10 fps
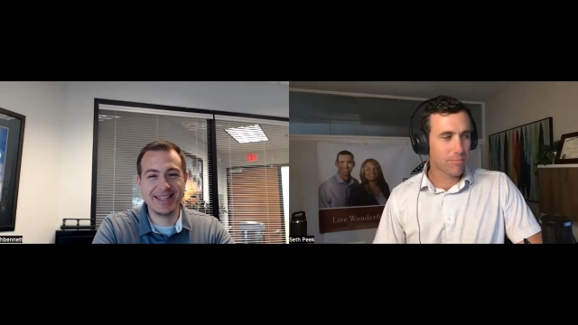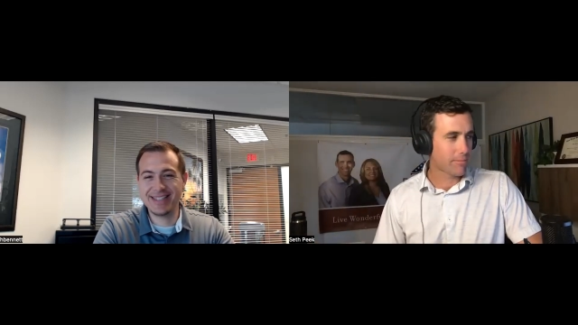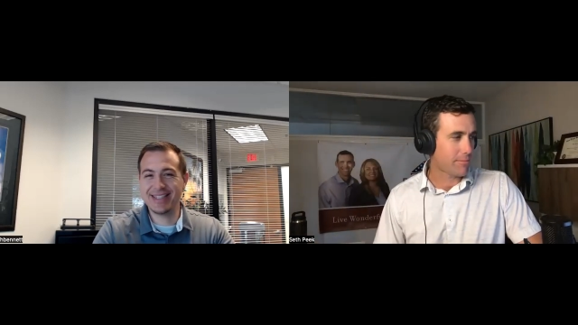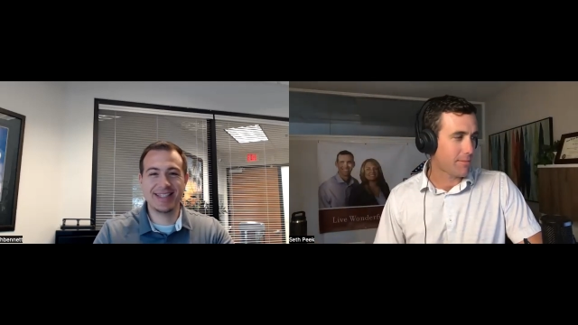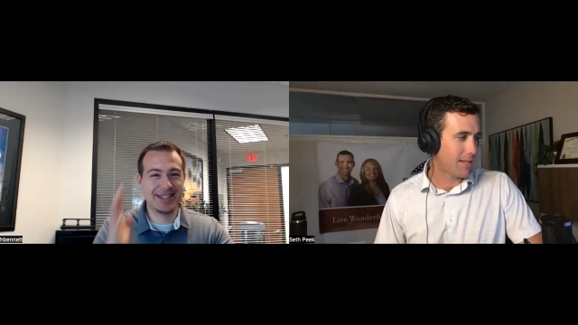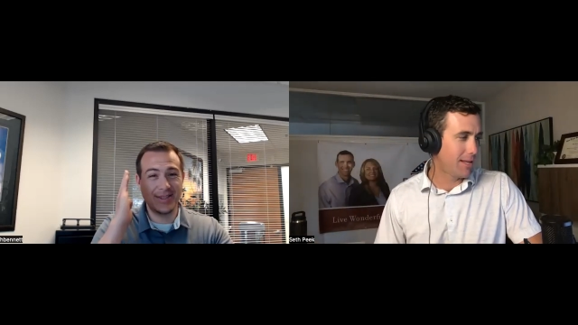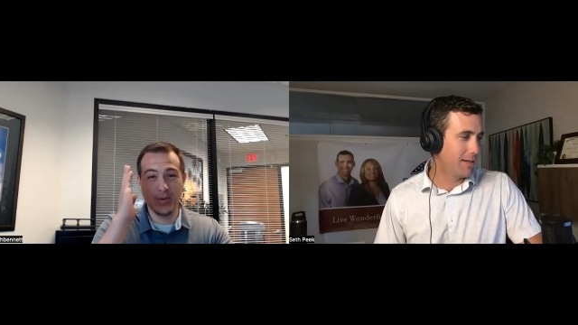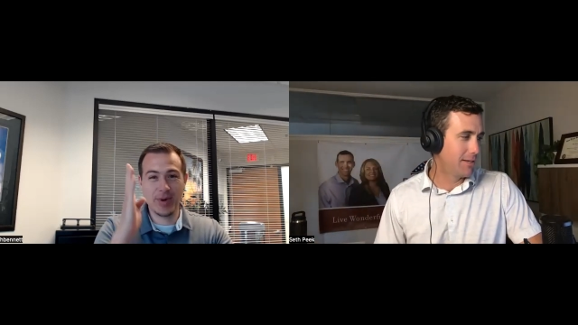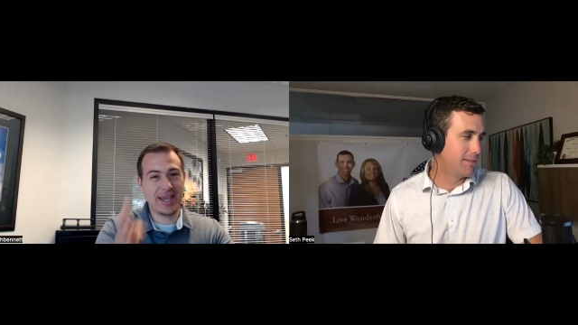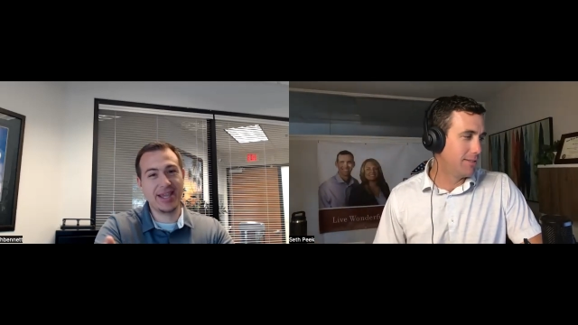Speaker 1: this is
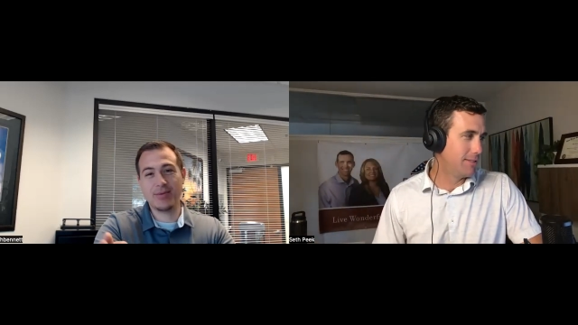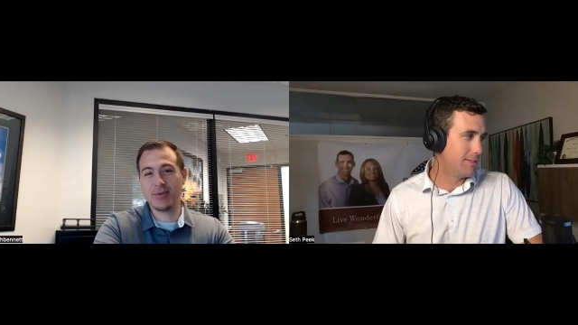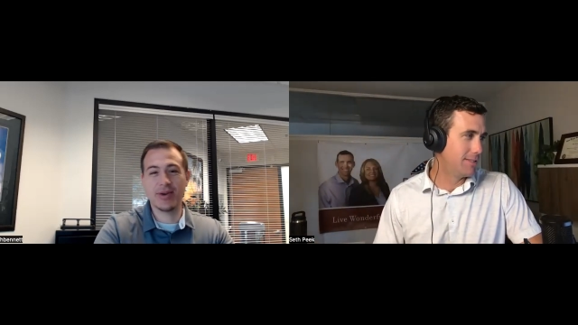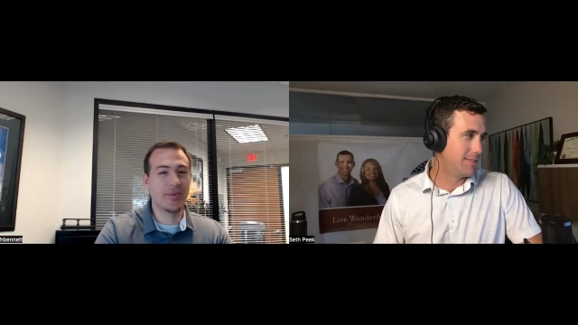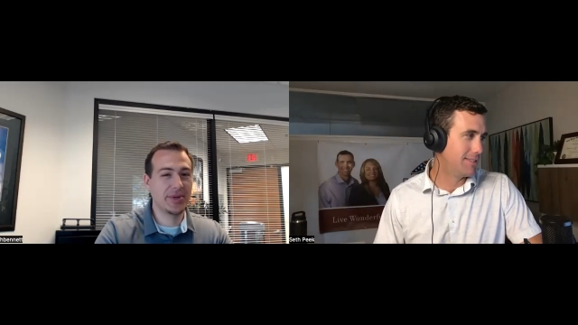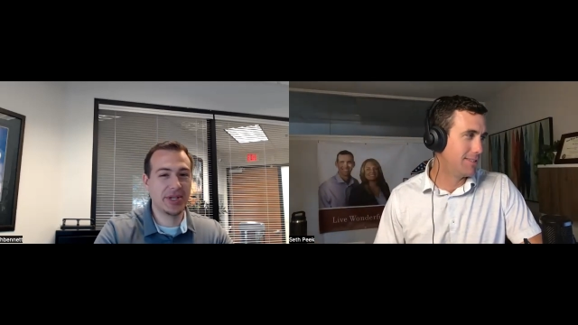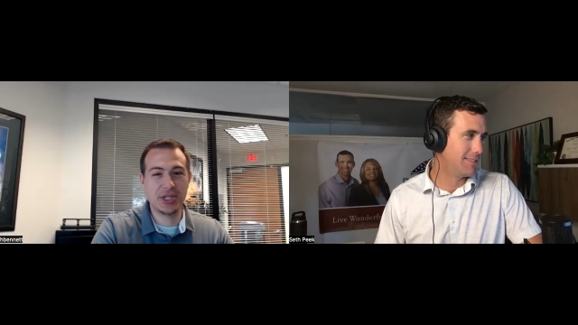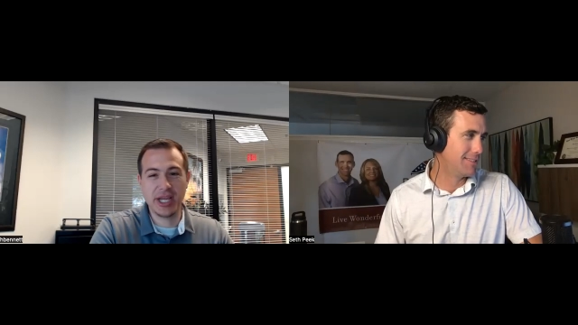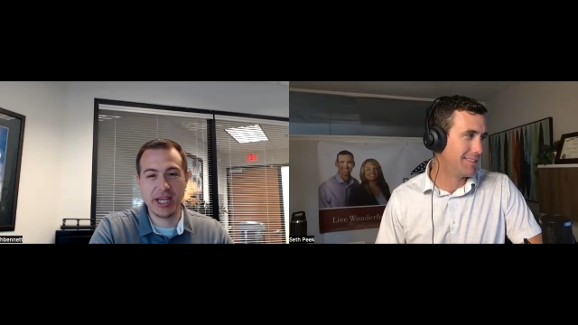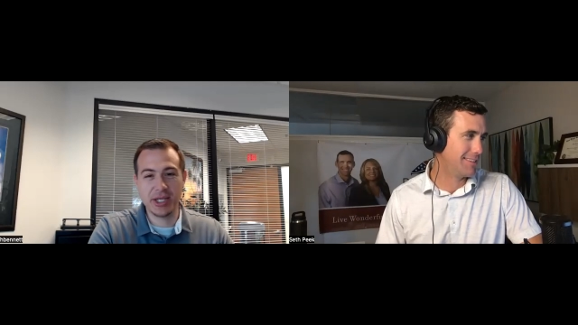the way we're going to
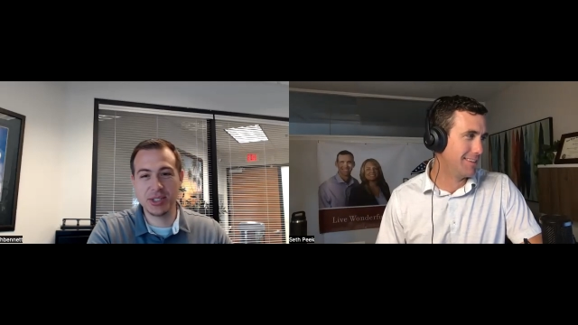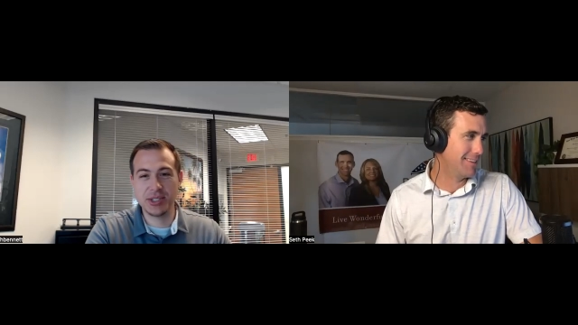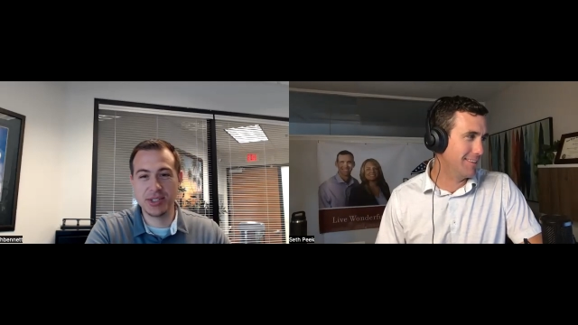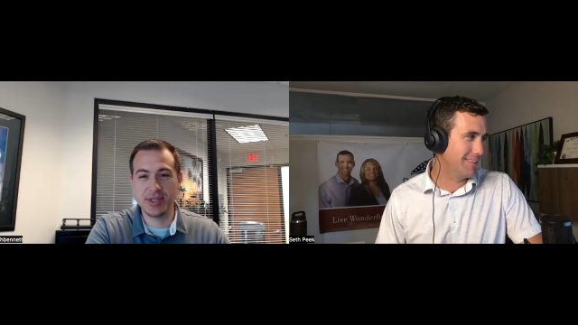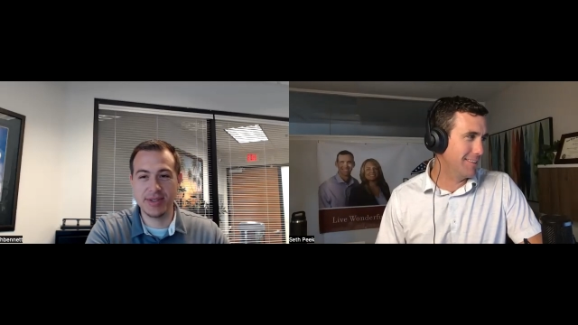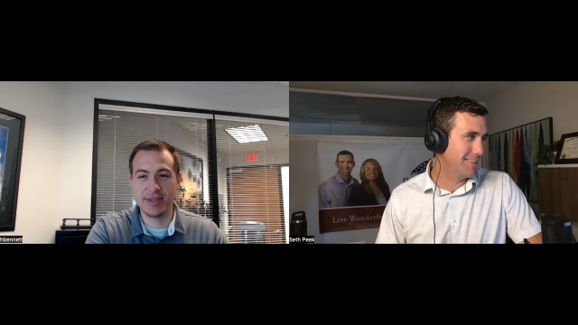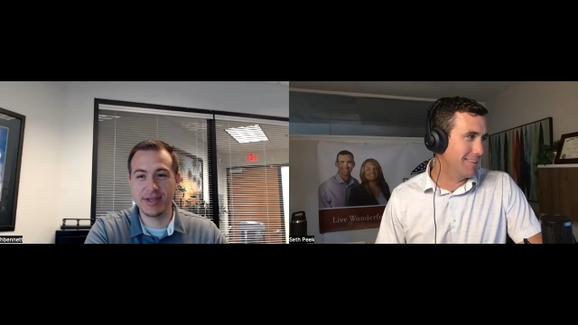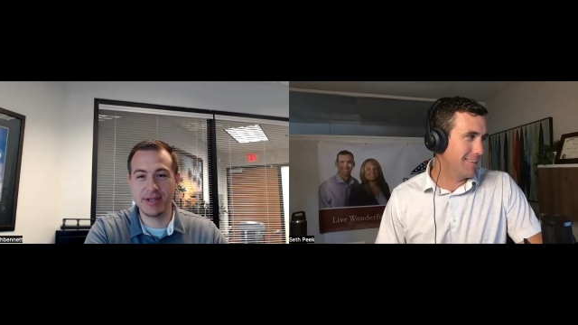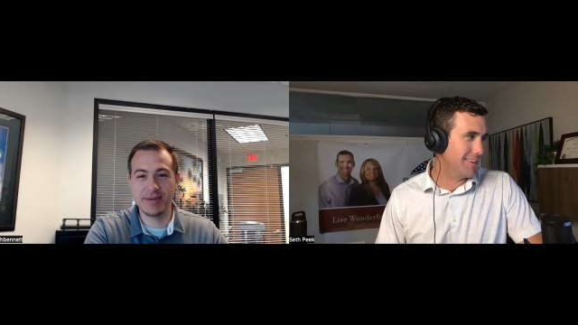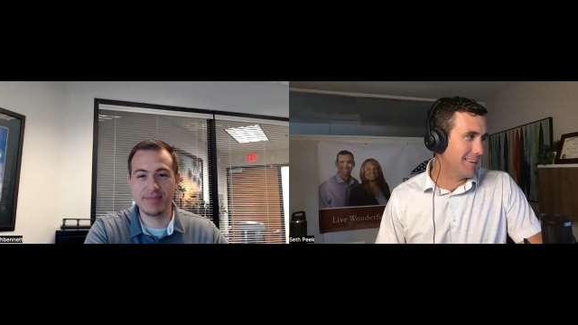change
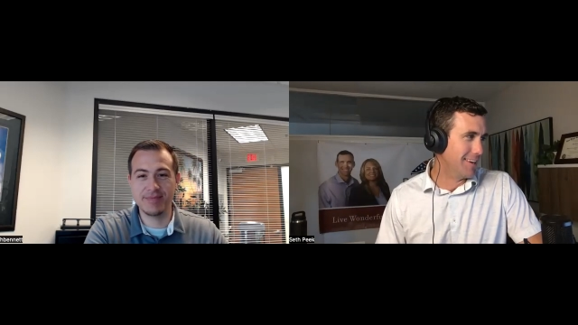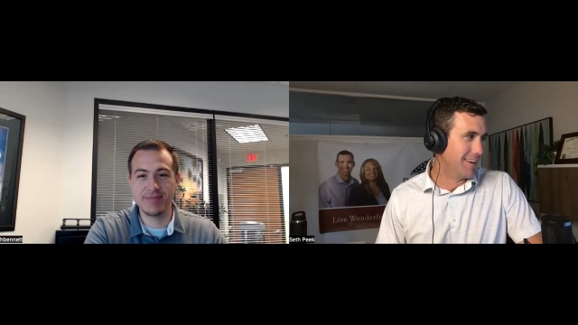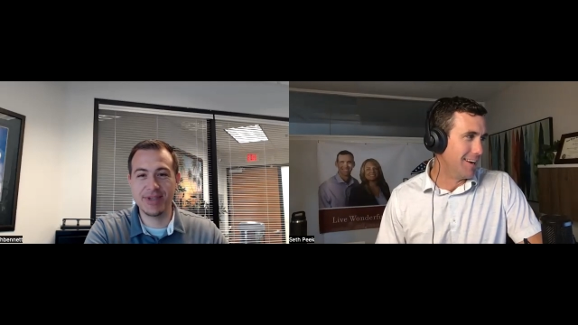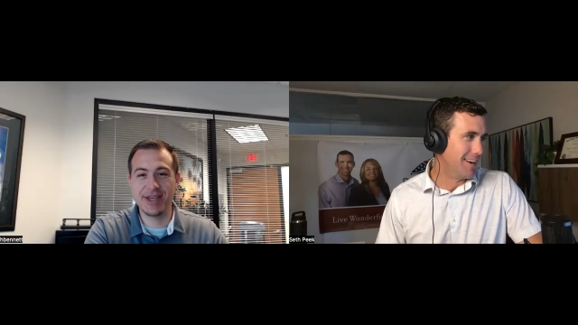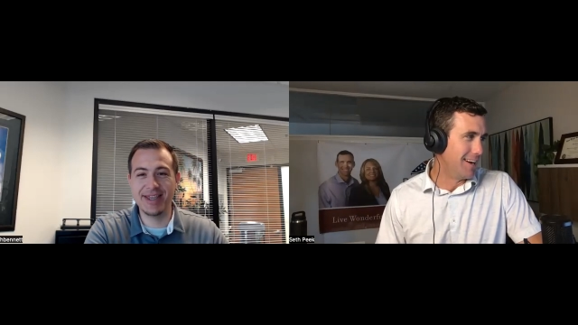the, the